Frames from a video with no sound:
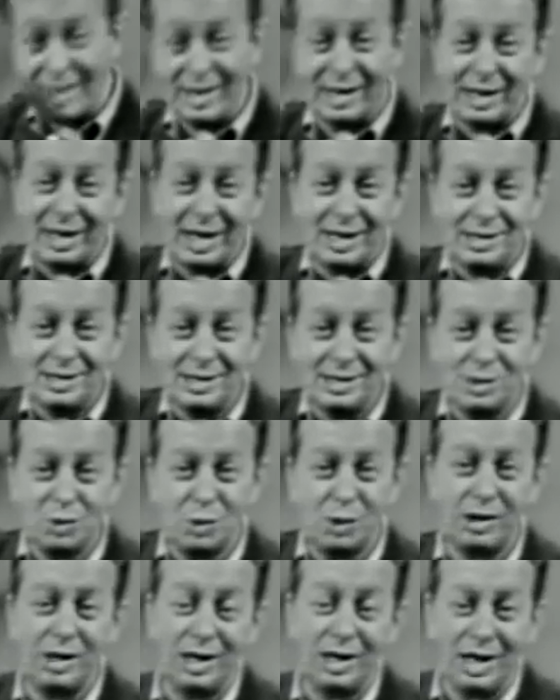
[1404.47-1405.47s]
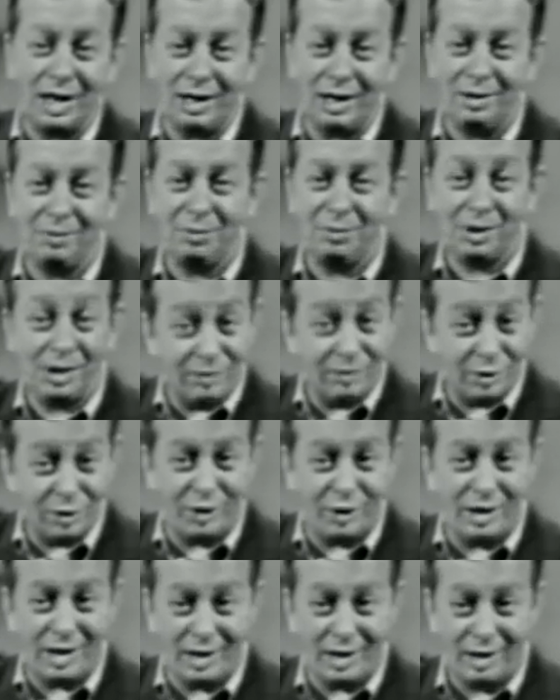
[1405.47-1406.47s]
Like in 1929, believe it
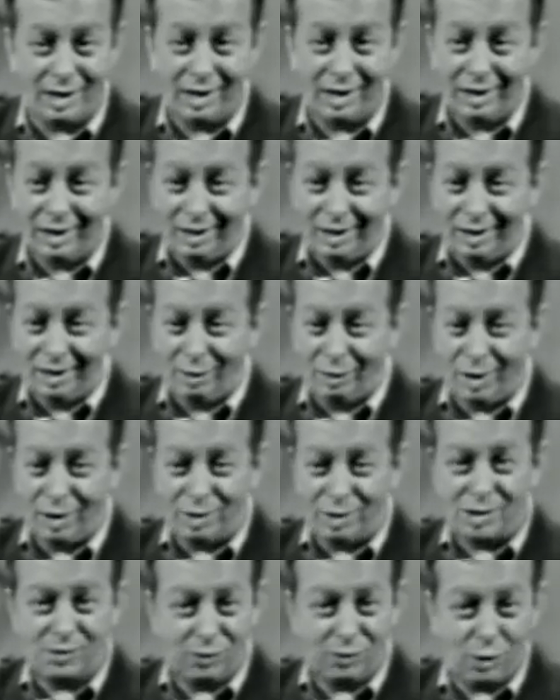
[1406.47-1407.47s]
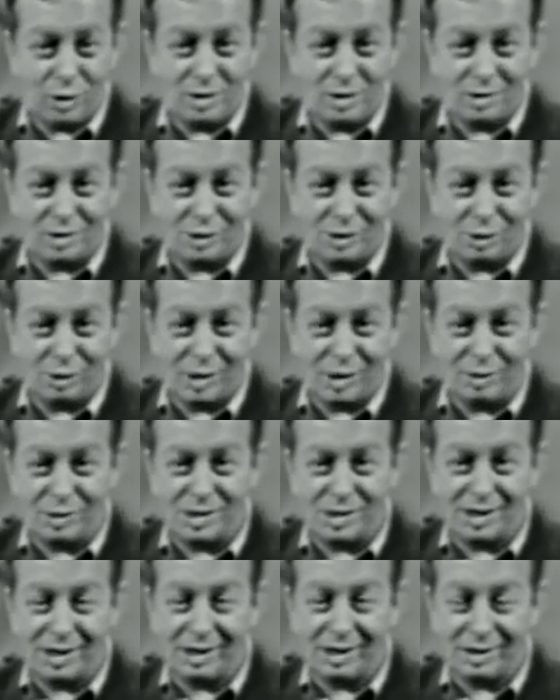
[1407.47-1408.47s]
or not, when I was four years old, I was
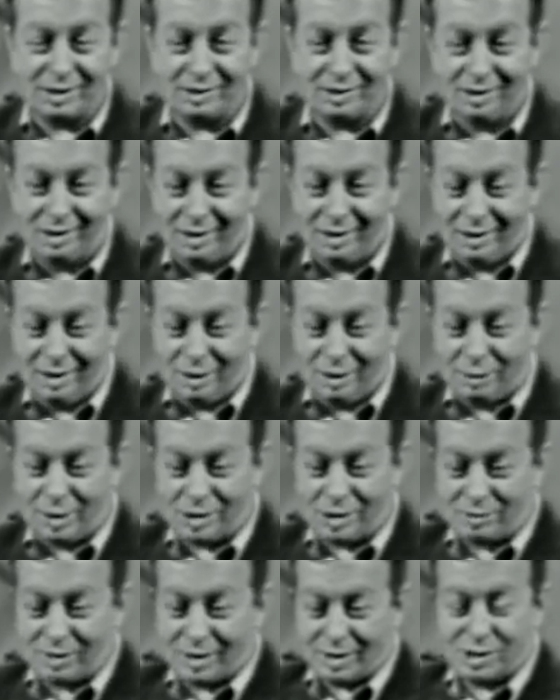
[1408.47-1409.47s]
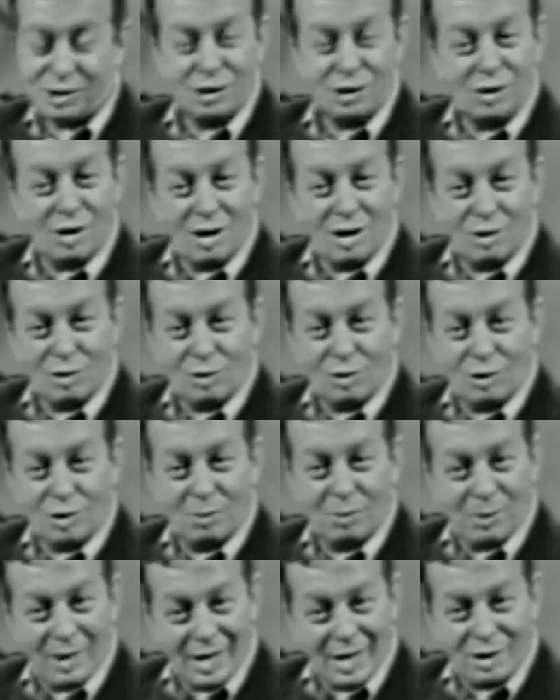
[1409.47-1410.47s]
singing at a restaurant in Chicago called
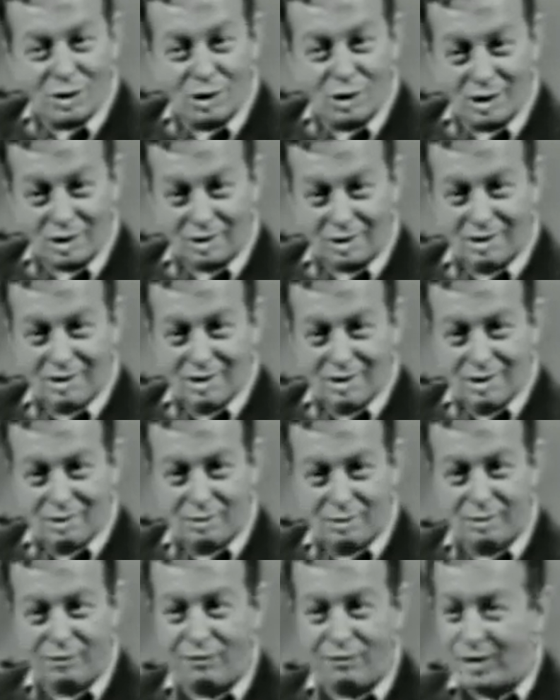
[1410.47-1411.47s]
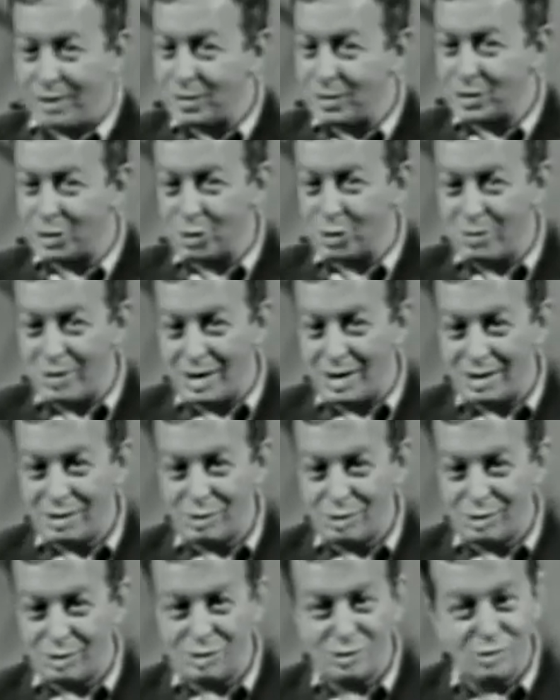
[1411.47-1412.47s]
the Black Hawk, with a famous old band
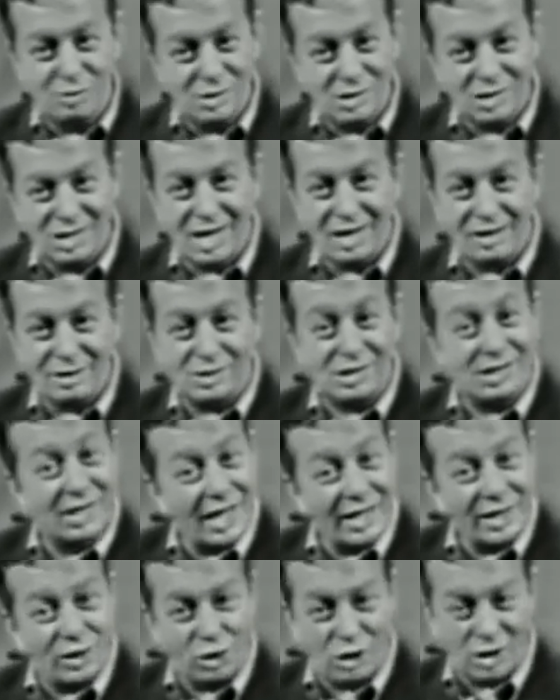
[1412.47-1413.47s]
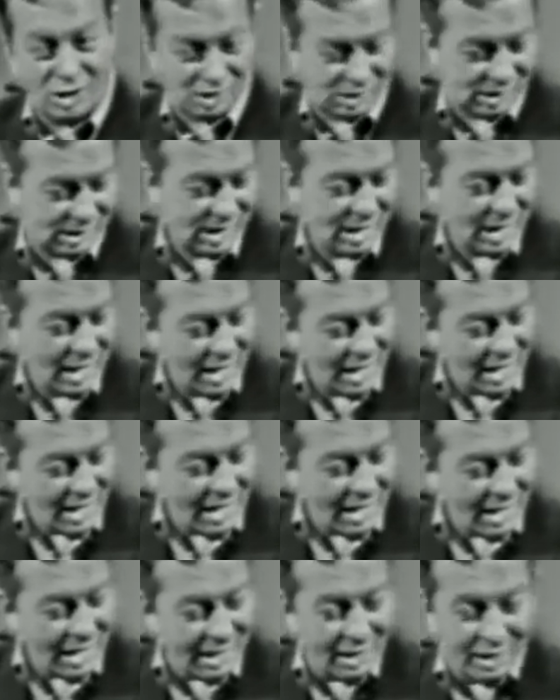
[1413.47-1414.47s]
called the Coon Sanders Nighthawks.
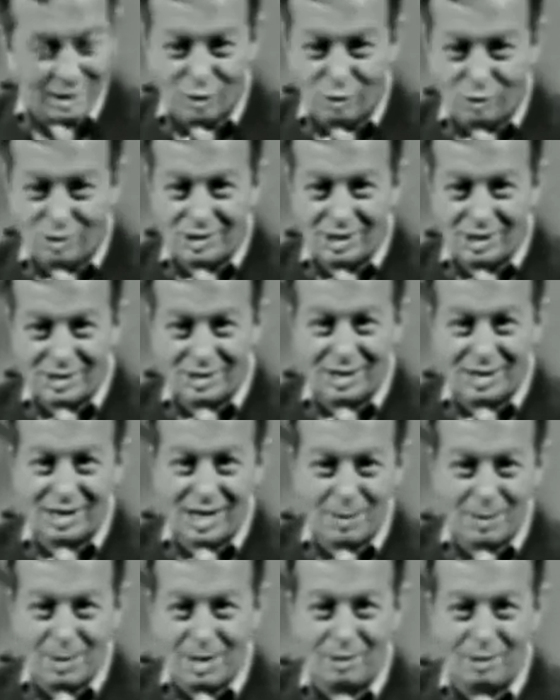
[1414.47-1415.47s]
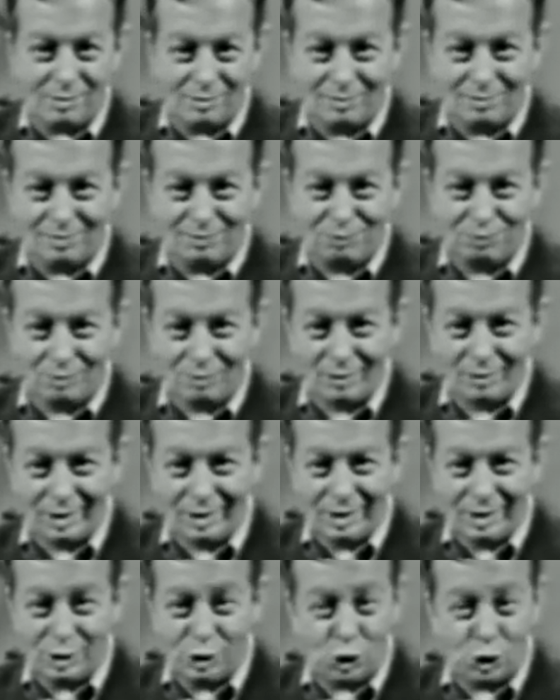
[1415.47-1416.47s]
And in those days, I came out
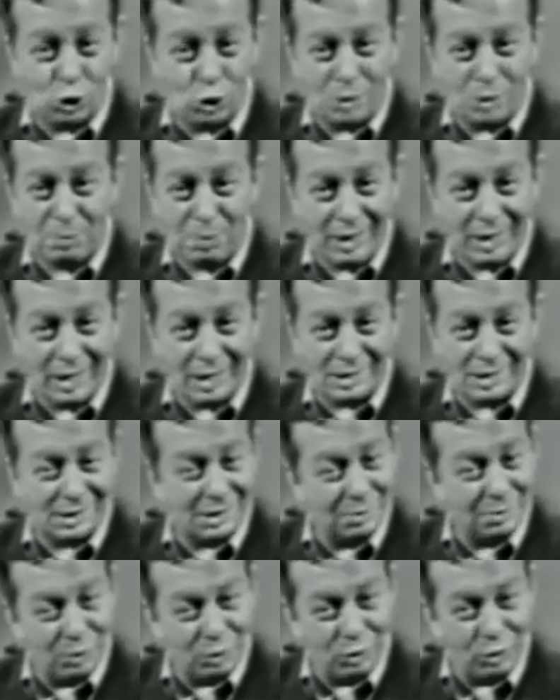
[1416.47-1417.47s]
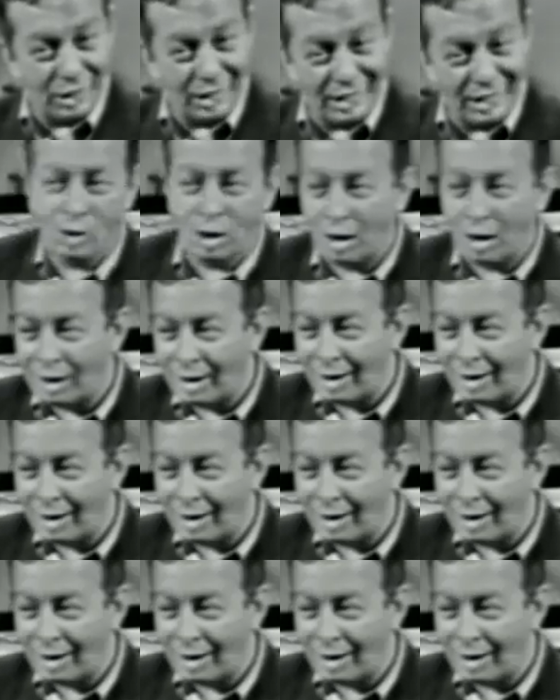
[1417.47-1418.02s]
in short pants and a beret.